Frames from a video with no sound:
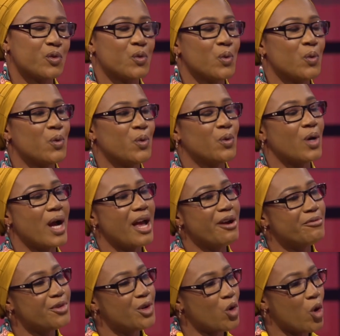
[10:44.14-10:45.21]
So
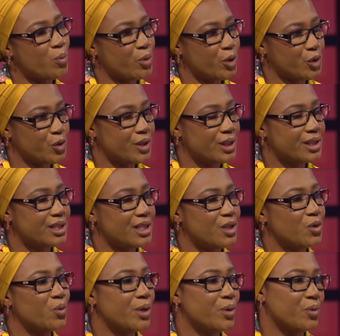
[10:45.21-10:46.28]
every
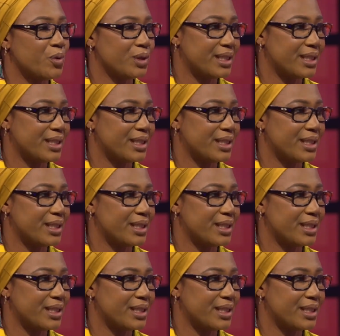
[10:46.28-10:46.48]
opportunity we would